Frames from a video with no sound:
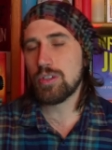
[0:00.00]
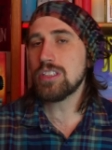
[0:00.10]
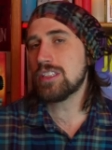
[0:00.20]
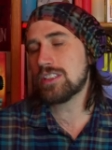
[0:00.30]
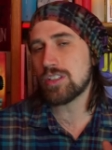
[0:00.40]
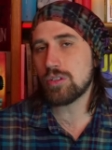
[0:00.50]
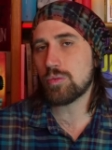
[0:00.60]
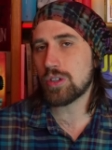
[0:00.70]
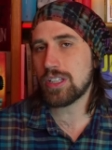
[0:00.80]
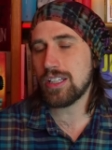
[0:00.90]
once he started
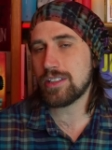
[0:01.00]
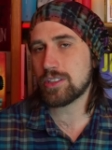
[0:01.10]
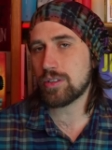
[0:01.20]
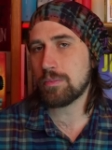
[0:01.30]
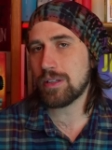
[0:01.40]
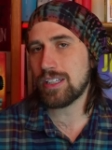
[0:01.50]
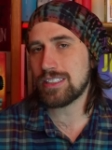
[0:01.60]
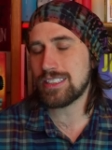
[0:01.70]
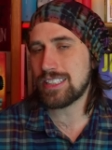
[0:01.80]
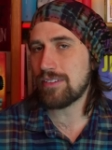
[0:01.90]
working on
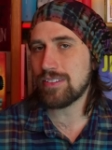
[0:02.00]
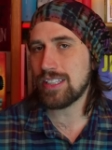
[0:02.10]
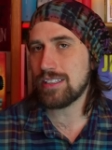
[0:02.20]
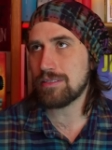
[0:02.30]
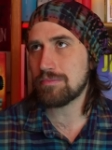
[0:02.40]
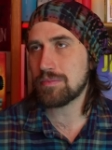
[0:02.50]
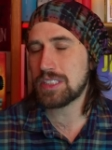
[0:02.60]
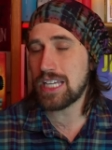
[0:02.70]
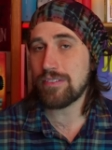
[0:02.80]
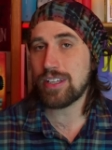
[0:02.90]
screenplays in
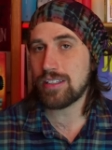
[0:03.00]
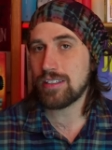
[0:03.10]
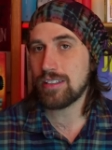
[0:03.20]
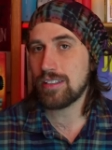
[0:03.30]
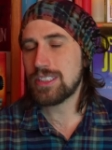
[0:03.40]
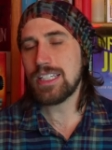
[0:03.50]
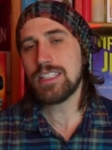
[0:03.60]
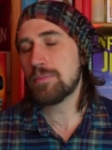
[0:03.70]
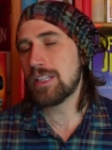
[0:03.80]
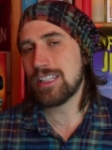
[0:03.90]
'77, was
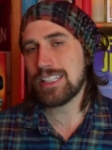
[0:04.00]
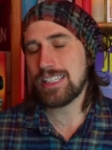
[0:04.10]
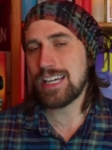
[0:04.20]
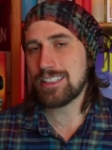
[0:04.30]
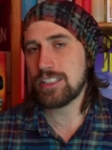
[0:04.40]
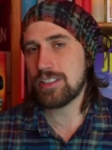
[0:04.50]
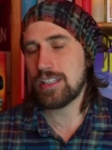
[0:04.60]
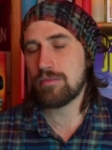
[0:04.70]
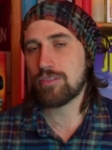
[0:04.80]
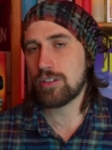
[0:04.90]
intimately connected to
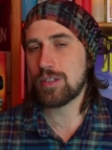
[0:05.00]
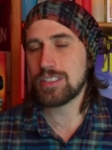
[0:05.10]
them for